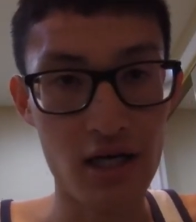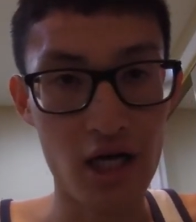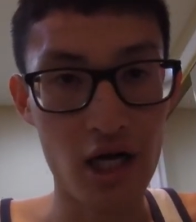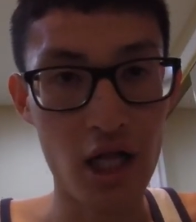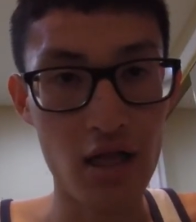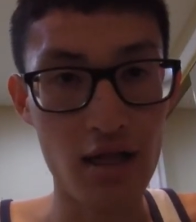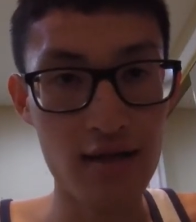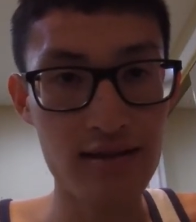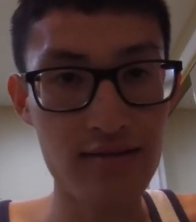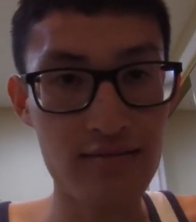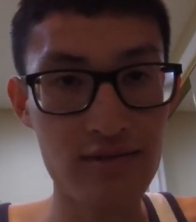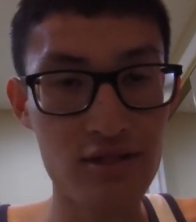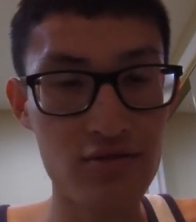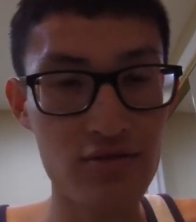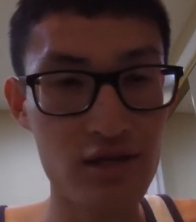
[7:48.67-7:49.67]
a lot of
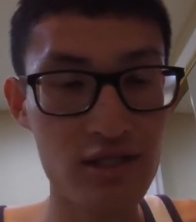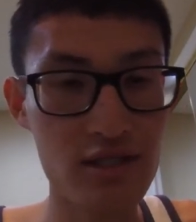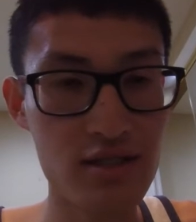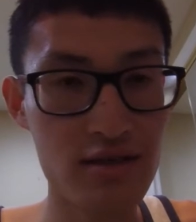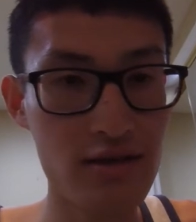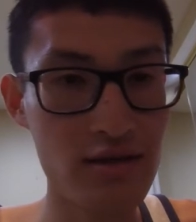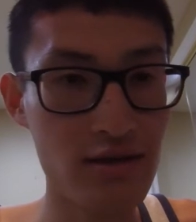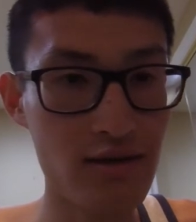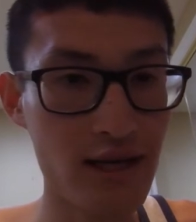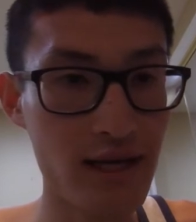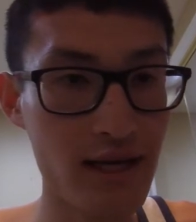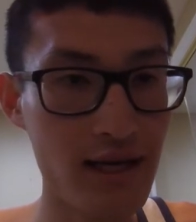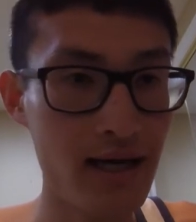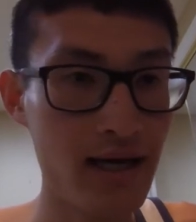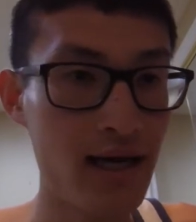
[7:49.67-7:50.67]
instruction, like